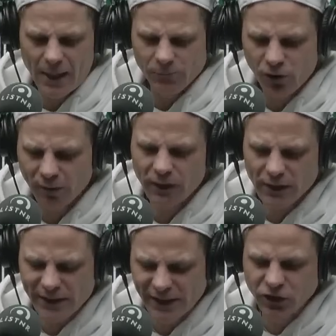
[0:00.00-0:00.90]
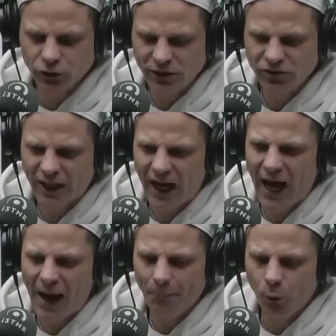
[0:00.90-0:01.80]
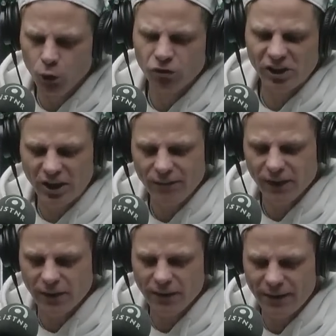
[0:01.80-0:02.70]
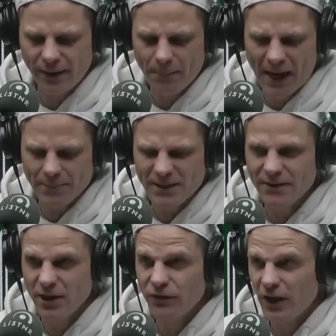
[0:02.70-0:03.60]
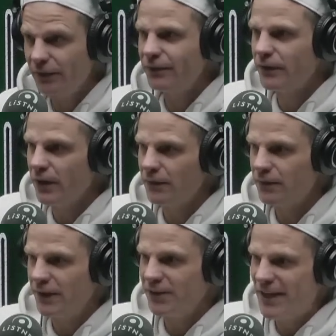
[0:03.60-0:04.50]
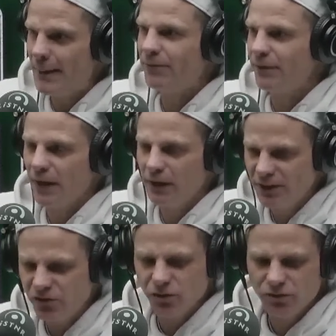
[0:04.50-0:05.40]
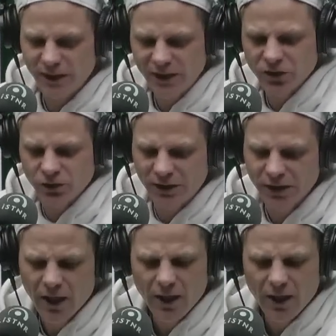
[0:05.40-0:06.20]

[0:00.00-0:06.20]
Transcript: So I think the injuries are more significant than maybe the depth and the list of the injury.